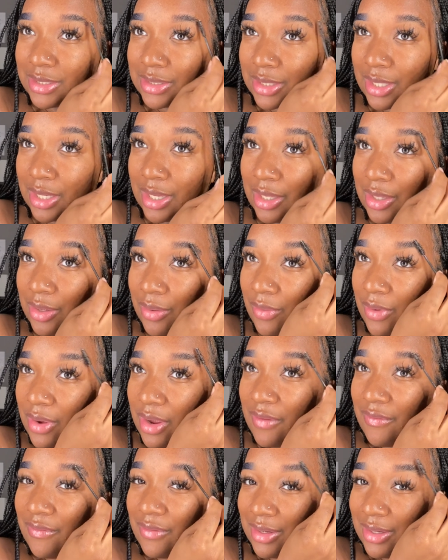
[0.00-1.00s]
thing you
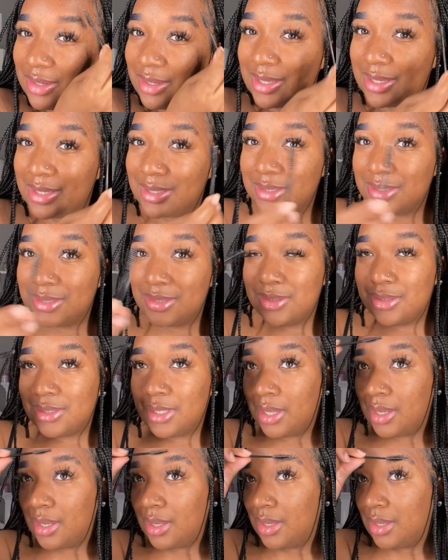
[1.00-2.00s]
ever did
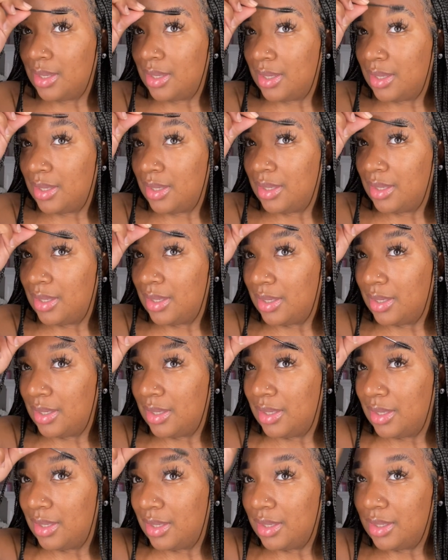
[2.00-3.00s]

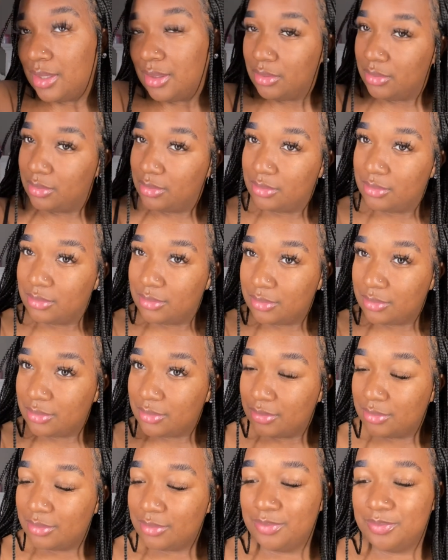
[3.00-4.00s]
see.
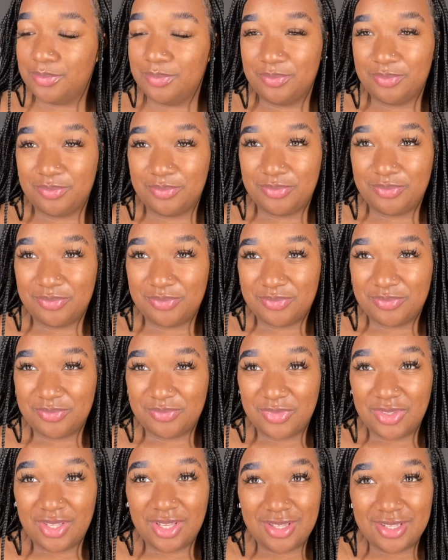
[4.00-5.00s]
It
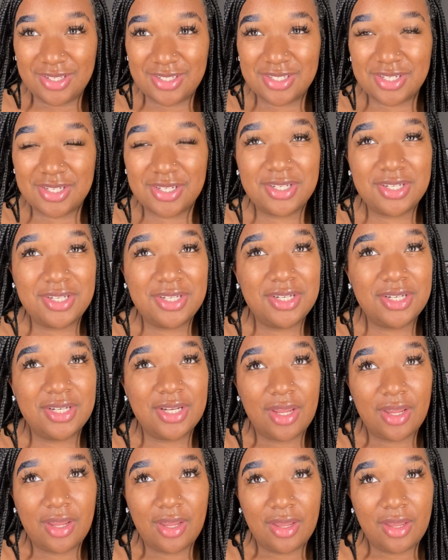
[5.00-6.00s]
looks good.
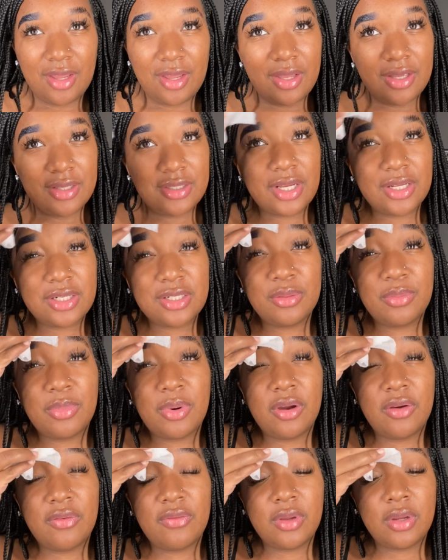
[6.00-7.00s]
It's actually
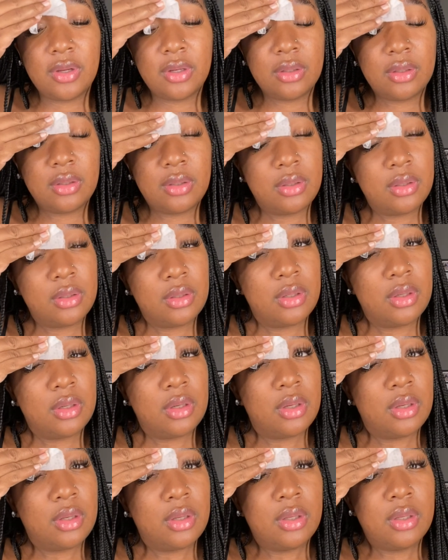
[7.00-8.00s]
perfect.
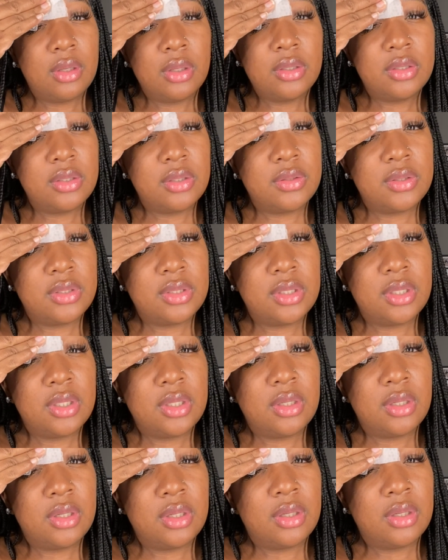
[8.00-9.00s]
So sit